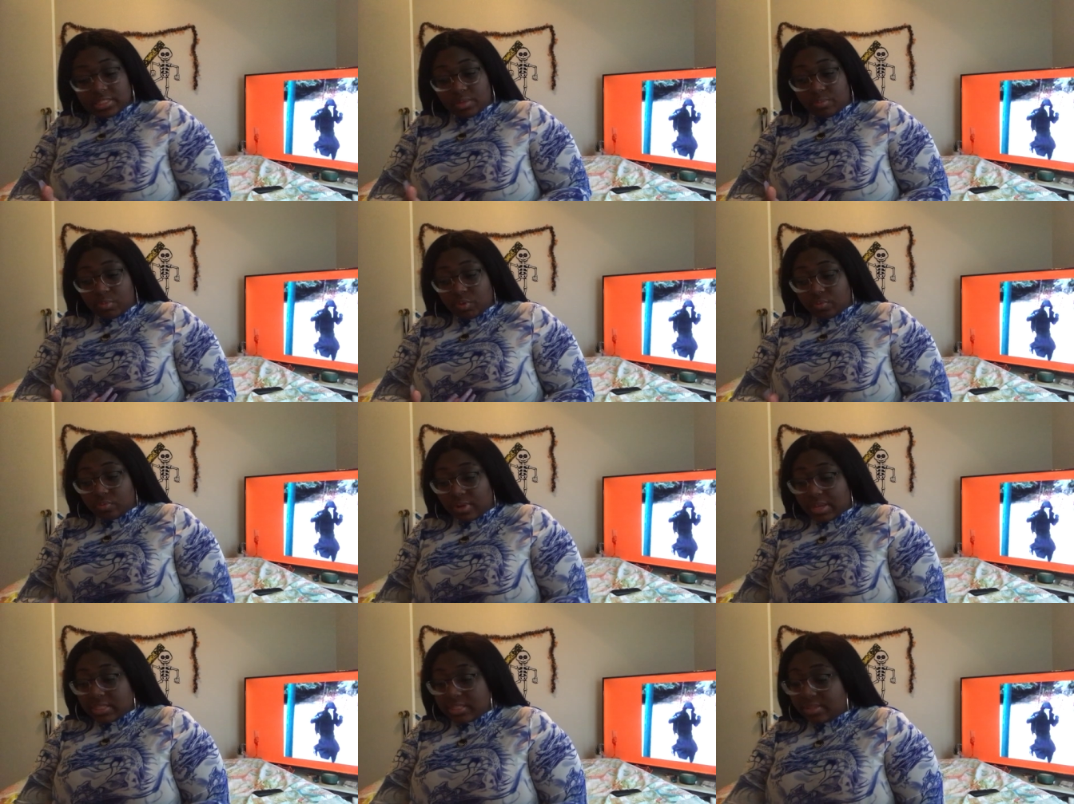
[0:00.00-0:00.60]
Sun,
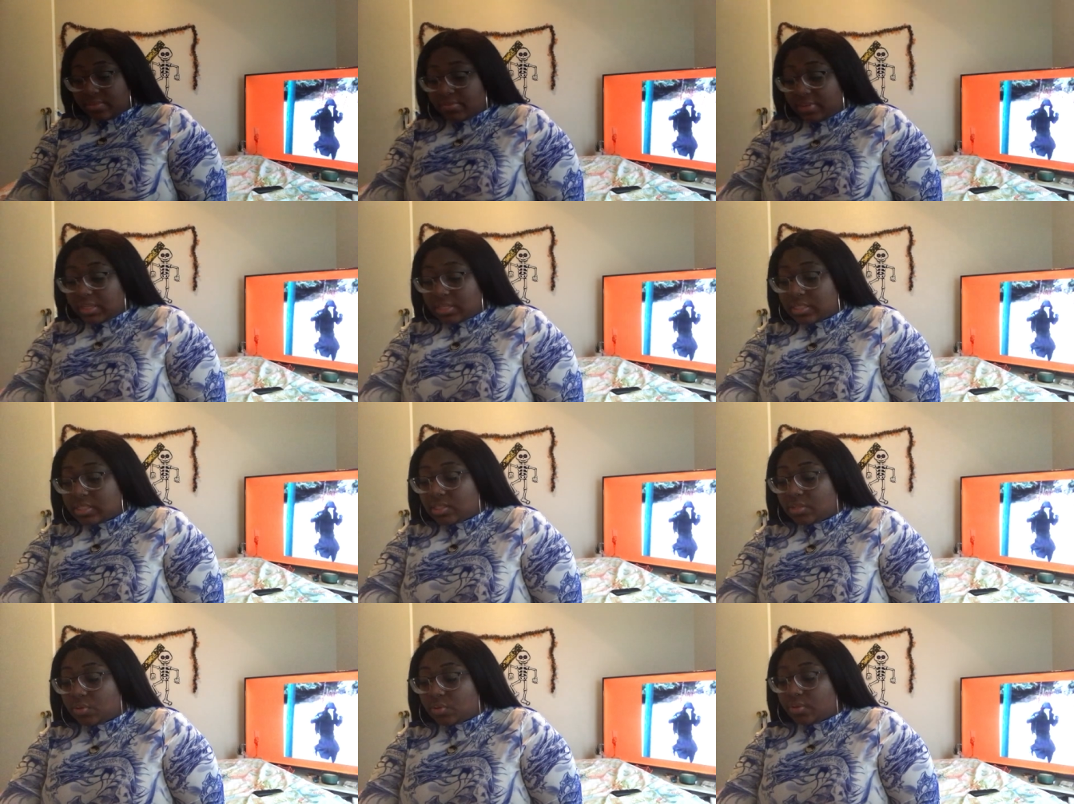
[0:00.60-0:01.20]
Moon, Rising,
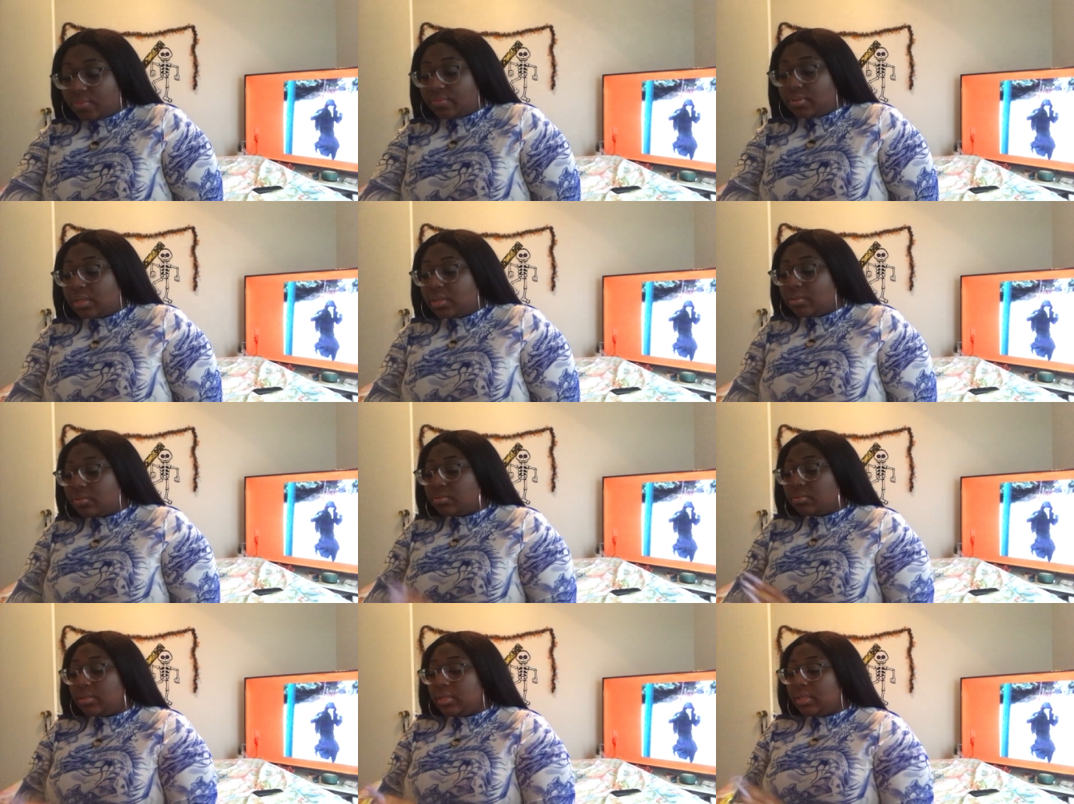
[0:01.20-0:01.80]
Venus, and North
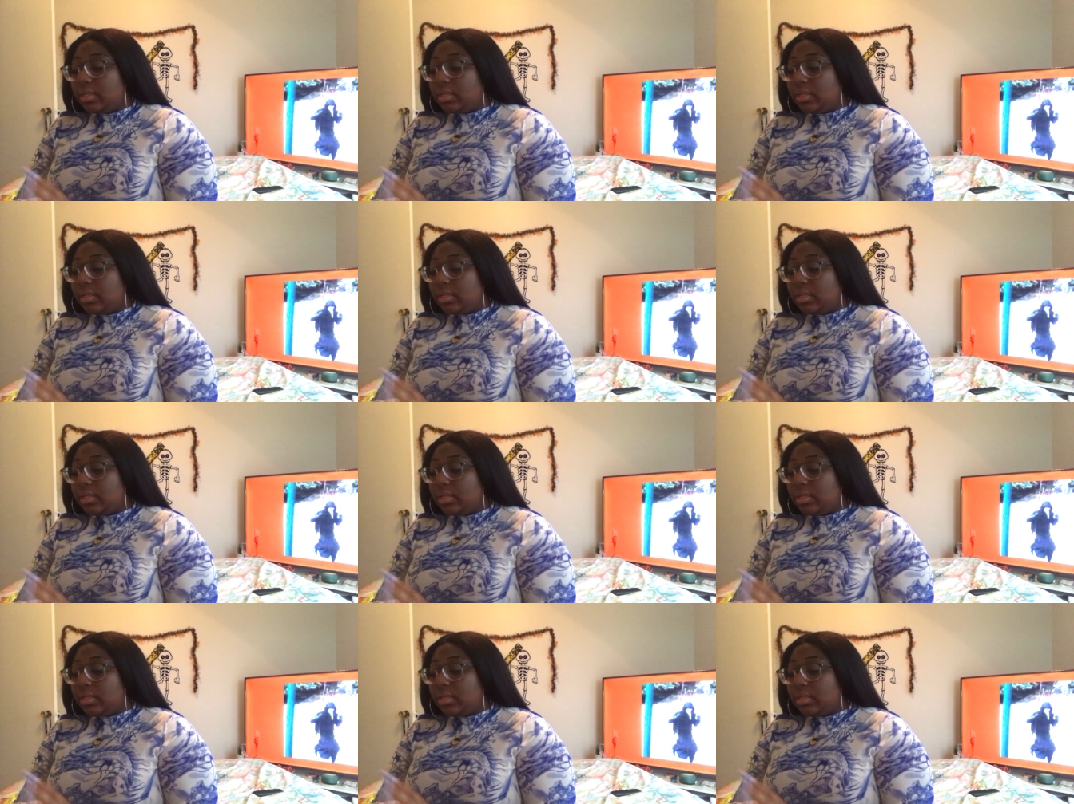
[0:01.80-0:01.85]
Node.